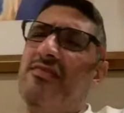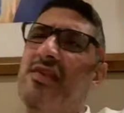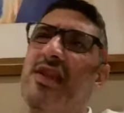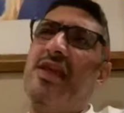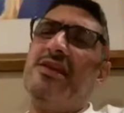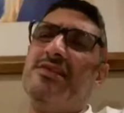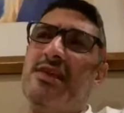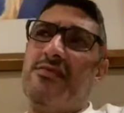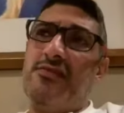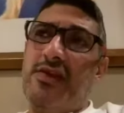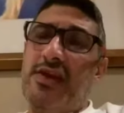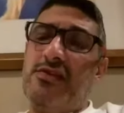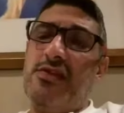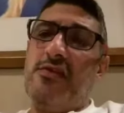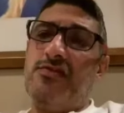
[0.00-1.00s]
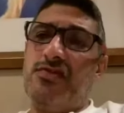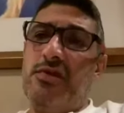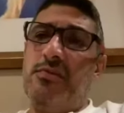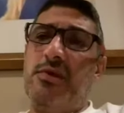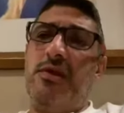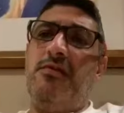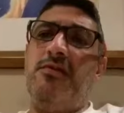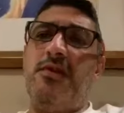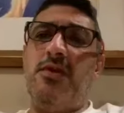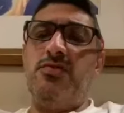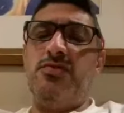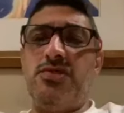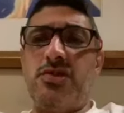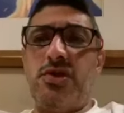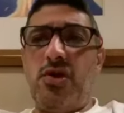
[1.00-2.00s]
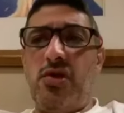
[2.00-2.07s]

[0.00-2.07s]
they've stopped giving those